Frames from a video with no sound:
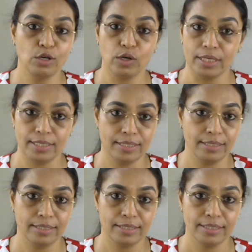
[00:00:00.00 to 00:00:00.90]

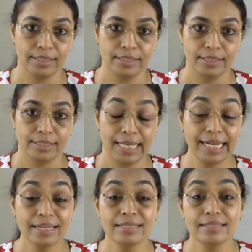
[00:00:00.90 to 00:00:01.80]
Taurus
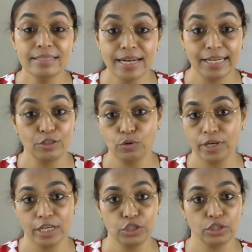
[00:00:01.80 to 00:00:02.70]
and its
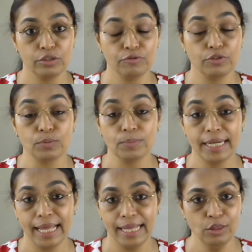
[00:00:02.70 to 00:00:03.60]
retrogression from
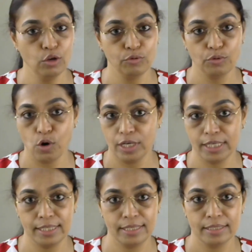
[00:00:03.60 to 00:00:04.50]
10th of
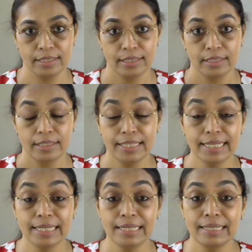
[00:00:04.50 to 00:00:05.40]
August
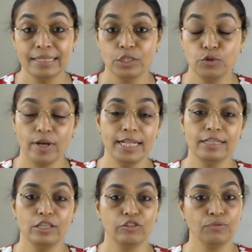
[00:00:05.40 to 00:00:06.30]
till
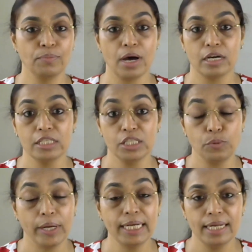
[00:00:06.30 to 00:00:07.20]
12th of March
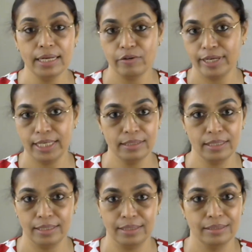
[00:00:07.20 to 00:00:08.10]

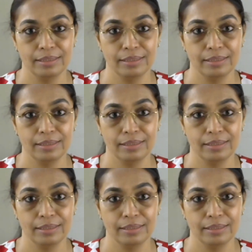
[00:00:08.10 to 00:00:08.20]
2023